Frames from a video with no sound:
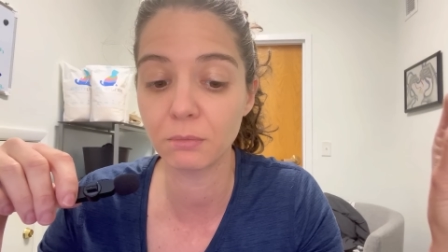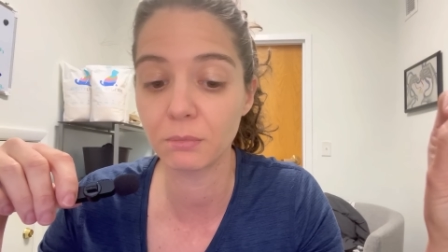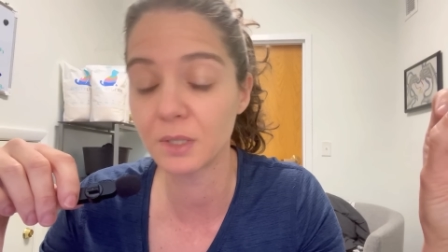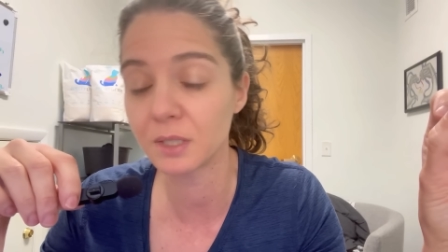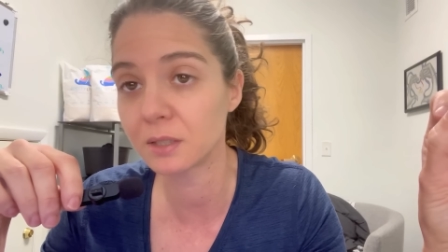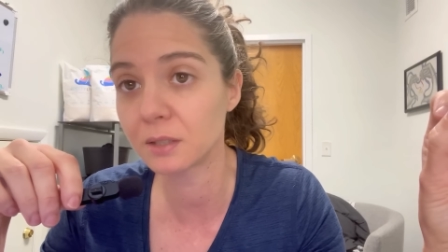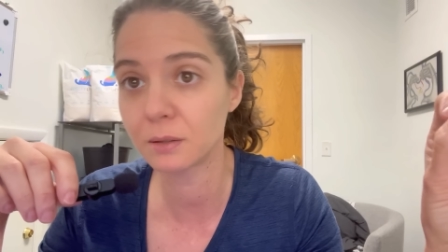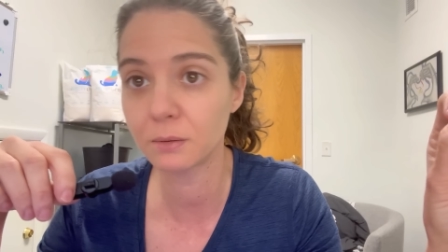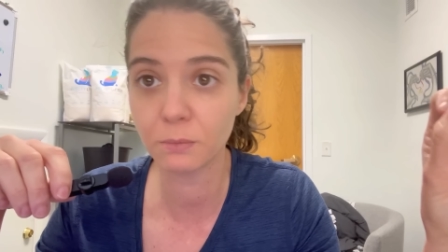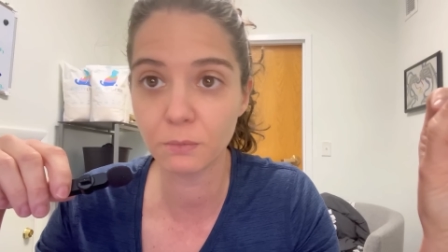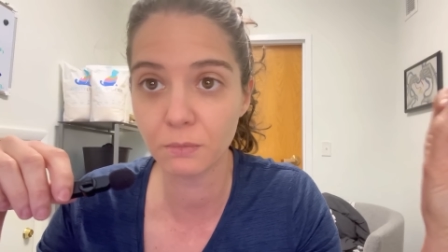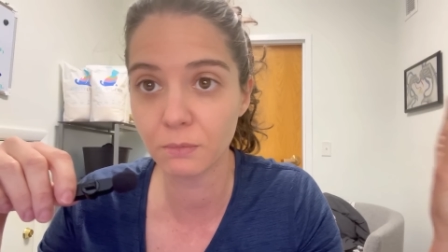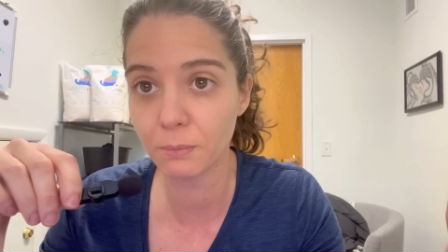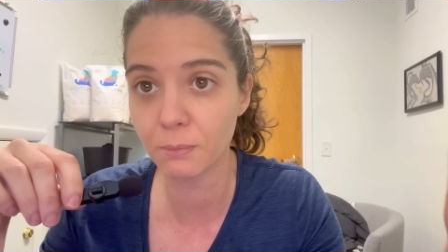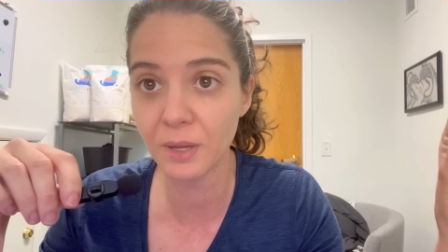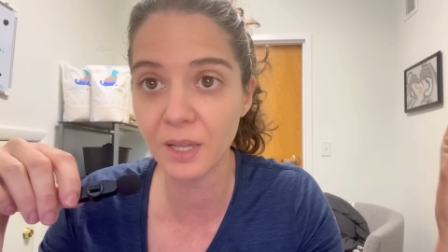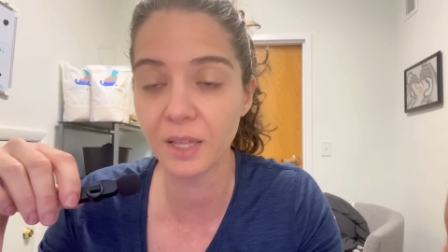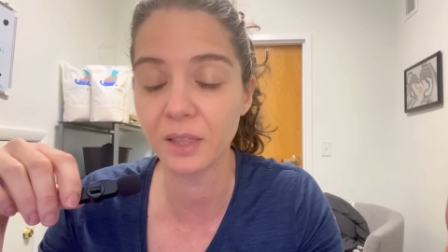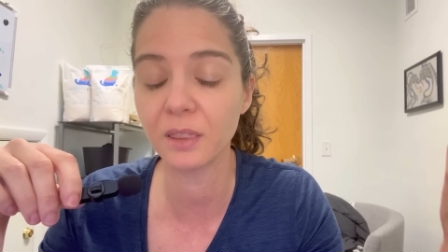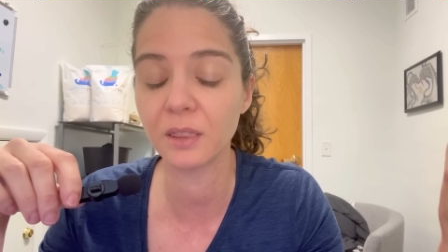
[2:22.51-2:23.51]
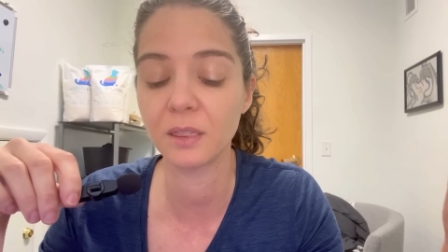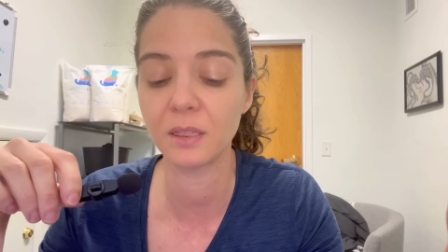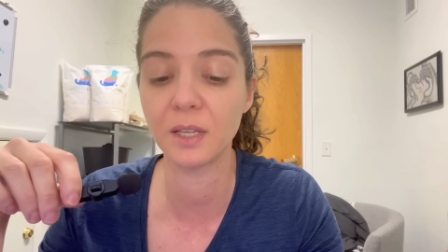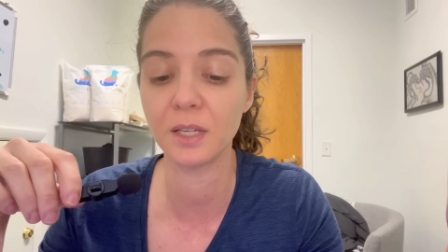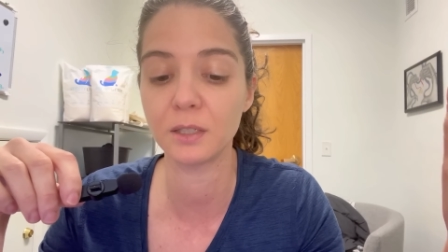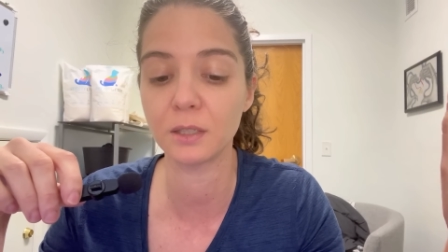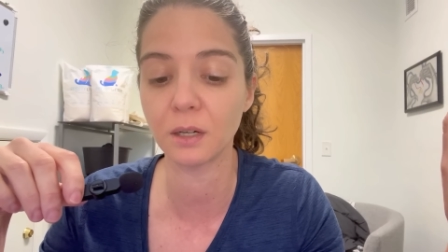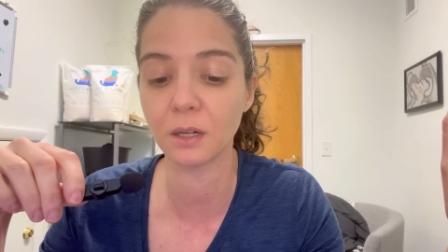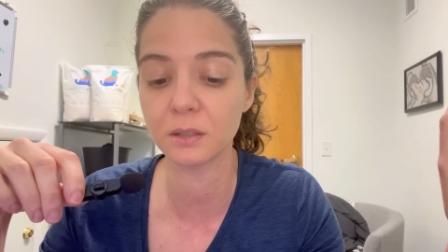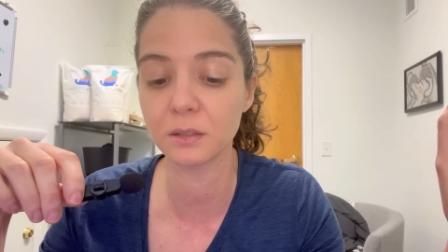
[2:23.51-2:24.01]
this myth
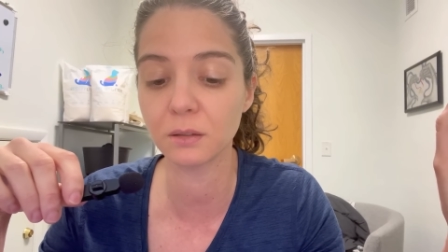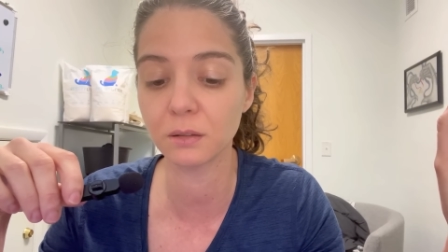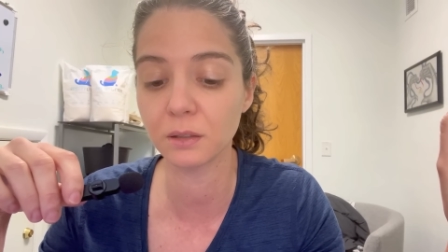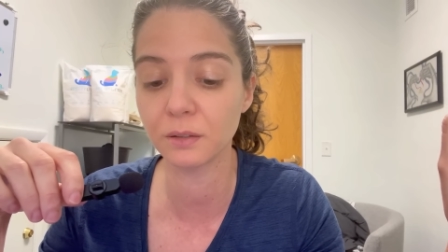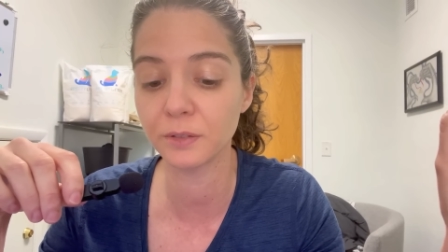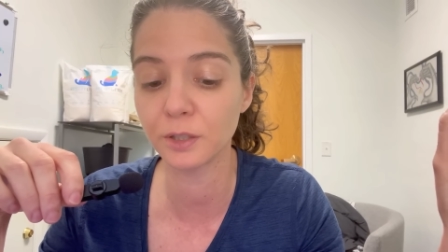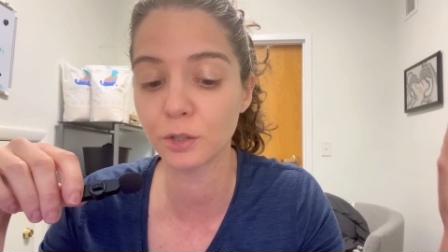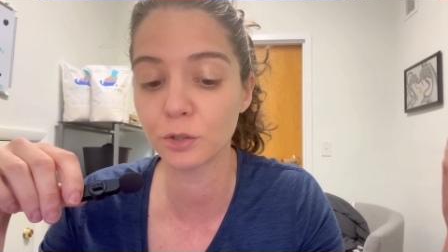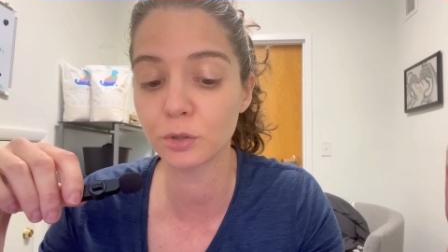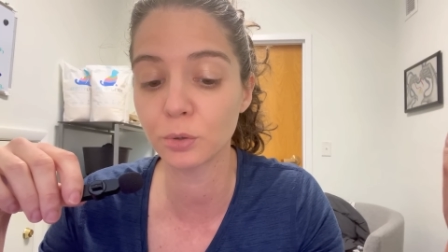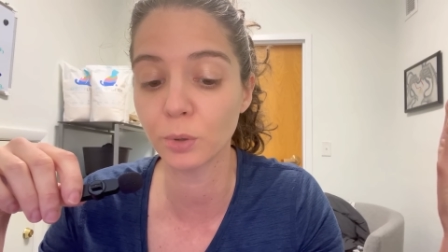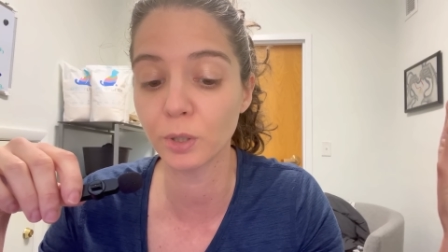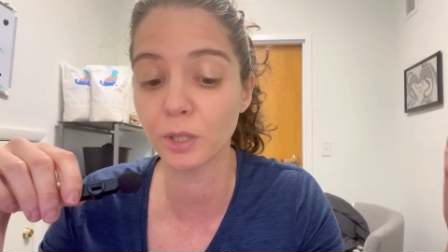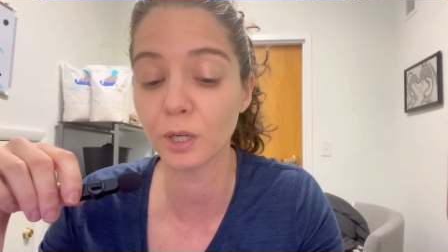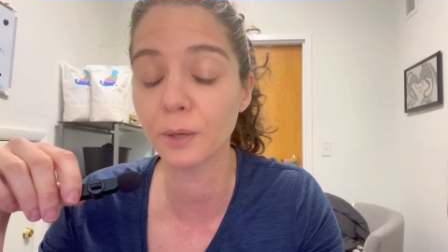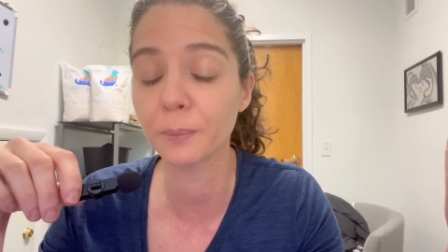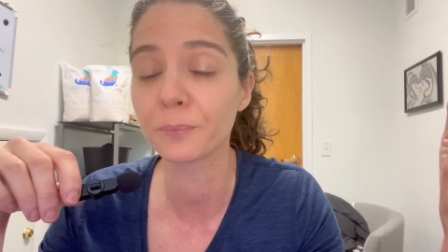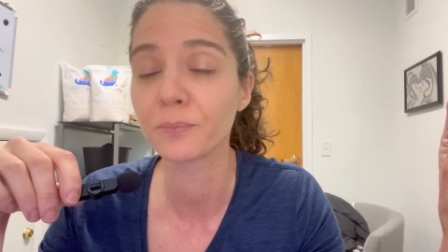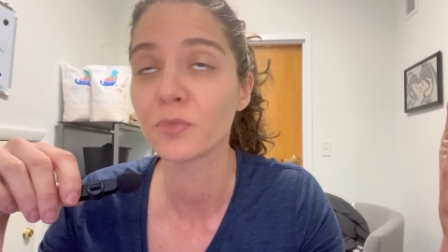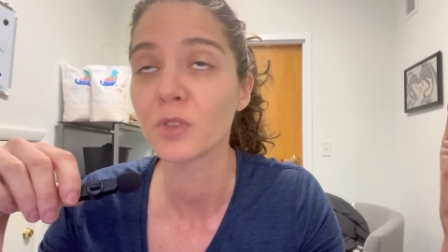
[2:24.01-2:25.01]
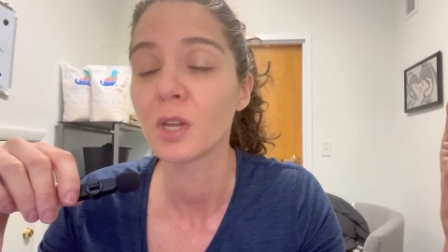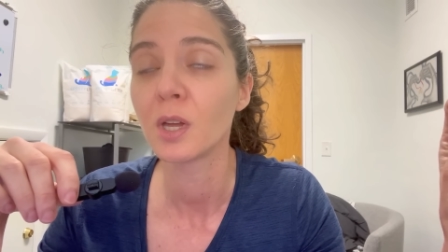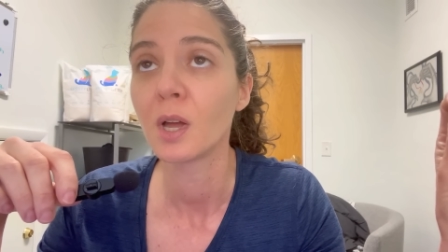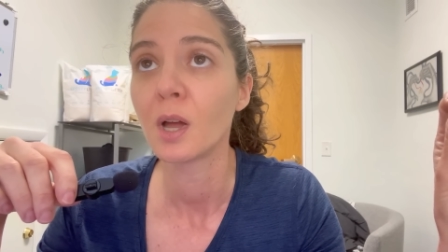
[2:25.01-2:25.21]
that dogs are living shorter